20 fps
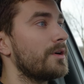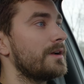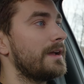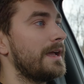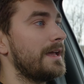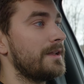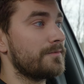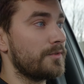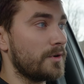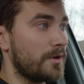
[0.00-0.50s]

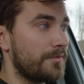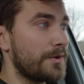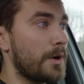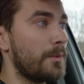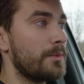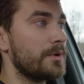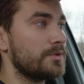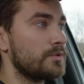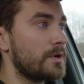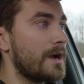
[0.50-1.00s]
and for a
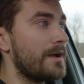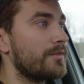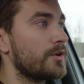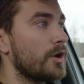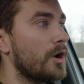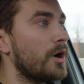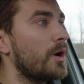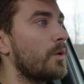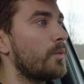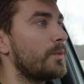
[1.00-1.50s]
front wheel drive
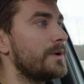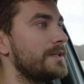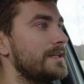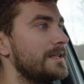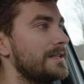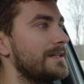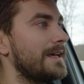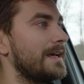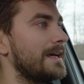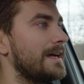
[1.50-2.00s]
car, we
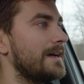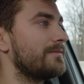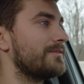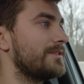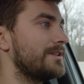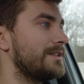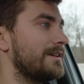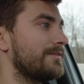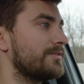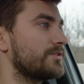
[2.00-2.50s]
need to have
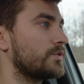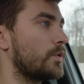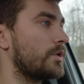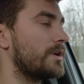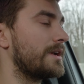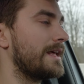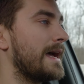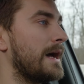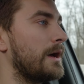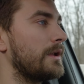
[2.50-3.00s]
the diff
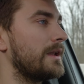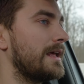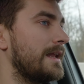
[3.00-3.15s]
sorted out,